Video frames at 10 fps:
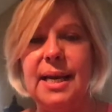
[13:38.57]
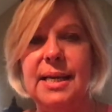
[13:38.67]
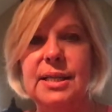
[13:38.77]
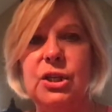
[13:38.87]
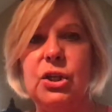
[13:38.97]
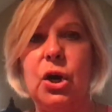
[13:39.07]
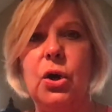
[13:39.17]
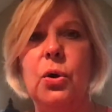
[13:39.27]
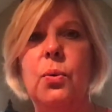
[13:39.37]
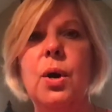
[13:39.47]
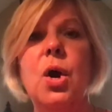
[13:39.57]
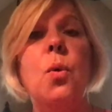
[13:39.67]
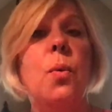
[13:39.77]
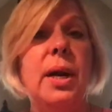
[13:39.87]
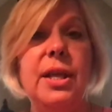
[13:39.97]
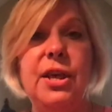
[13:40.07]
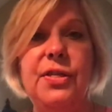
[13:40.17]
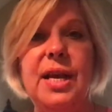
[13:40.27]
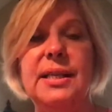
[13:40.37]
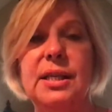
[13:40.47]
And so one of the
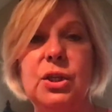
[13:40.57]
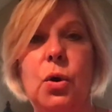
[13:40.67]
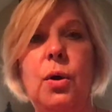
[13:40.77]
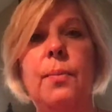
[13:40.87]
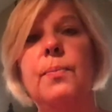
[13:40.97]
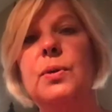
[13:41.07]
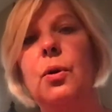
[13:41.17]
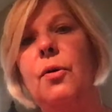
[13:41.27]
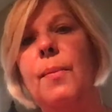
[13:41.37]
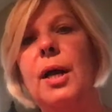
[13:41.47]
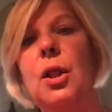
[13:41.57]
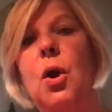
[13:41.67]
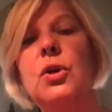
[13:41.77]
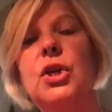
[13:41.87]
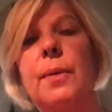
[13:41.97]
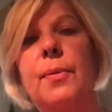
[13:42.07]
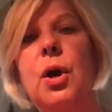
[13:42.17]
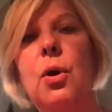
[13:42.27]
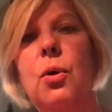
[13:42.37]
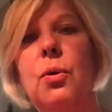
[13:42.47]
things that's on sort of my long-term
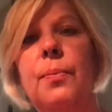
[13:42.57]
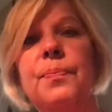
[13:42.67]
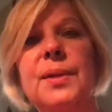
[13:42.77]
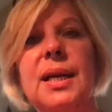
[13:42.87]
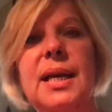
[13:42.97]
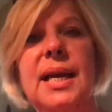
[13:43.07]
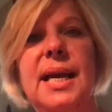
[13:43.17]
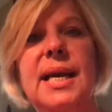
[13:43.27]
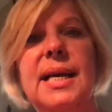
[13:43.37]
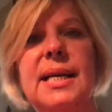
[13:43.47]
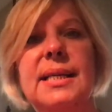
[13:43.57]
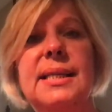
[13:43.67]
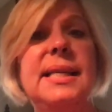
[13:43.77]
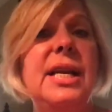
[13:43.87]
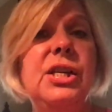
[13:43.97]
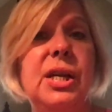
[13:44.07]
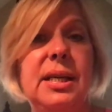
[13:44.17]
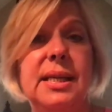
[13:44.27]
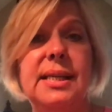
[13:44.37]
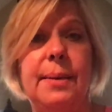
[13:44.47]
goal is teaching
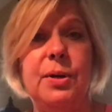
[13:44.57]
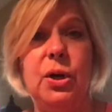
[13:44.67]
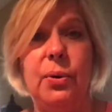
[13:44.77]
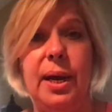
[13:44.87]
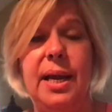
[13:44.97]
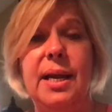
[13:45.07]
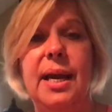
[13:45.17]
to some degree.